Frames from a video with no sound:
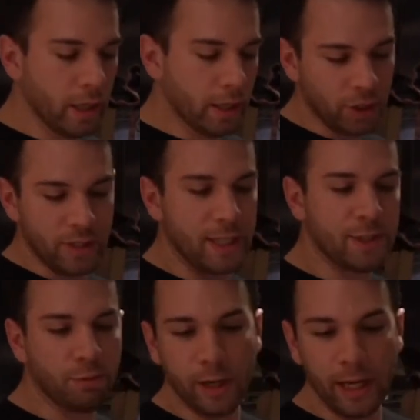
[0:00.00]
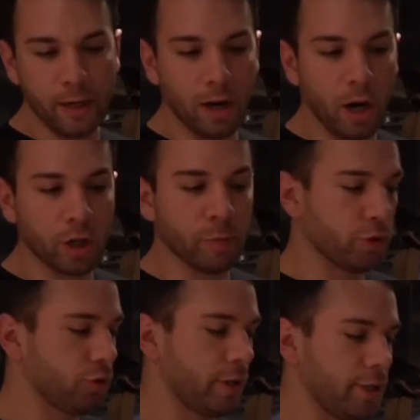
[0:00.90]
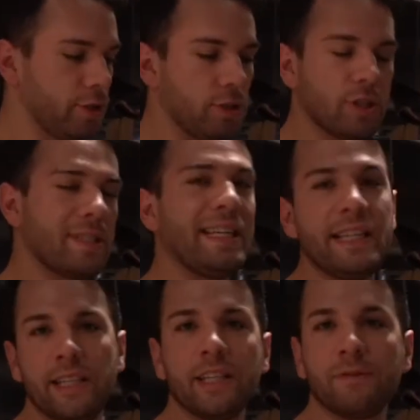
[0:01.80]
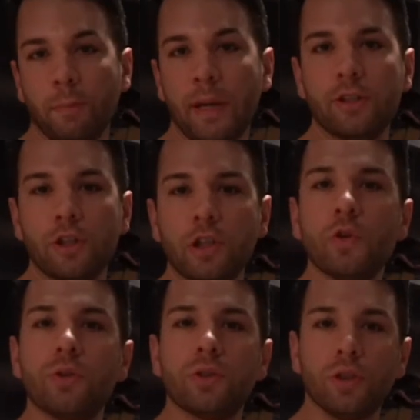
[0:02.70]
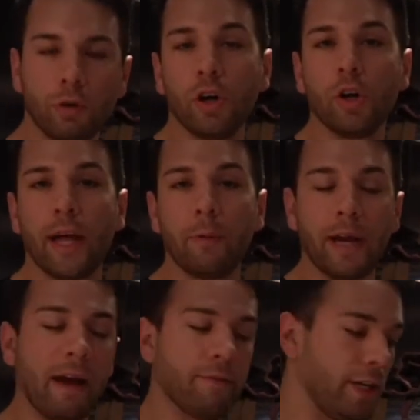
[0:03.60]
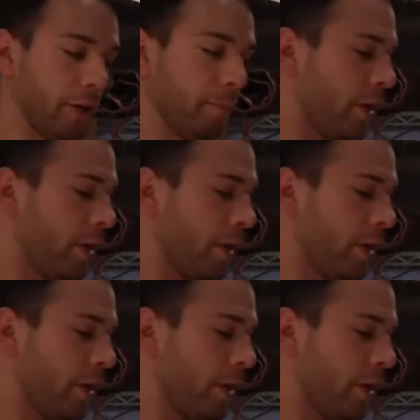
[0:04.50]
Just since we're in our commercial kitchen, it's just easiest for me to use the griddle that we have here.